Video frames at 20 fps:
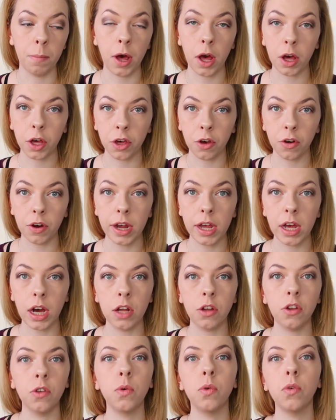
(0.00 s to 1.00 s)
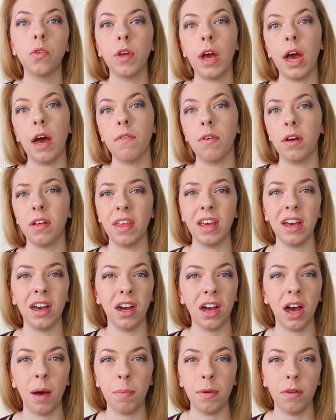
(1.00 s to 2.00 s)
Mercury. I do also have, I think,
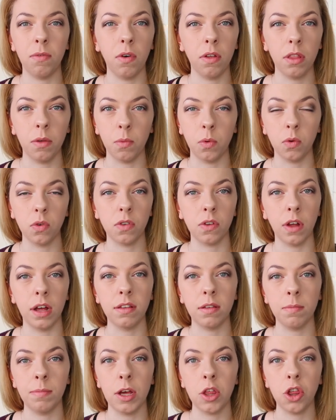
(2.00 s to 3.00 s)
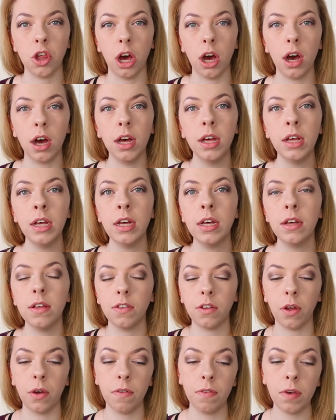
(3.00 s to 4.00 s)
a couple of other water signs in my chart.
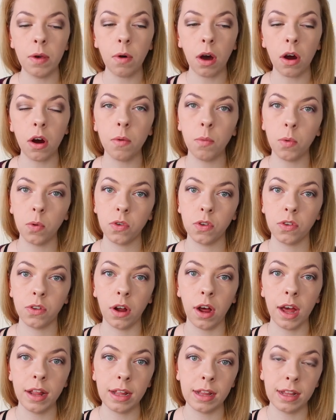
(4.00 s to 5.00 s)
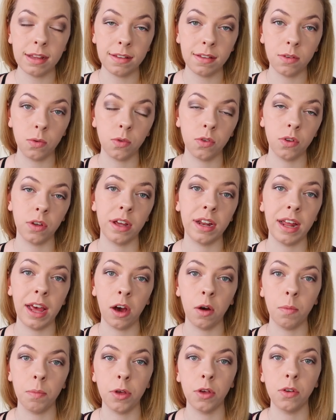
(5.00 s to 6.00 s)
So if you are a water sign, then this is also going to
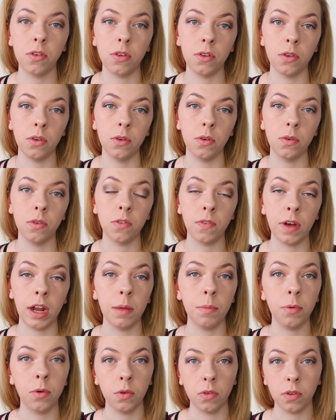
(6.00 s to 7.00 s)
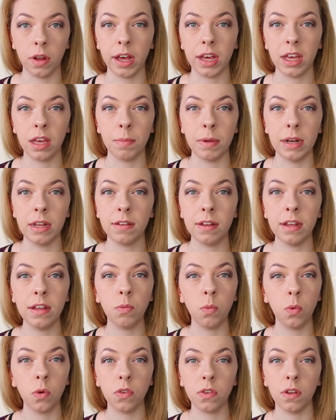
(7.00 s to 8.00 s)
help you to develop your psychic
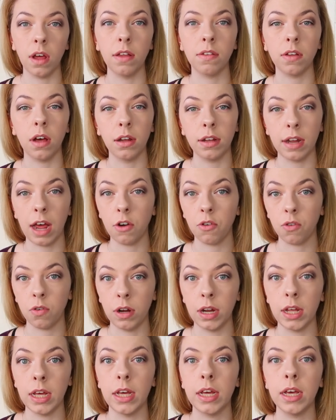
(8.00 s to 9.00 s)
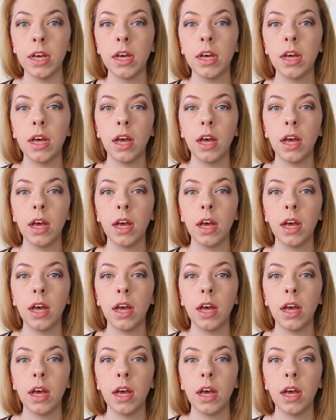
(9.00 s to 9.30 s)
abilities. Water signs are naturally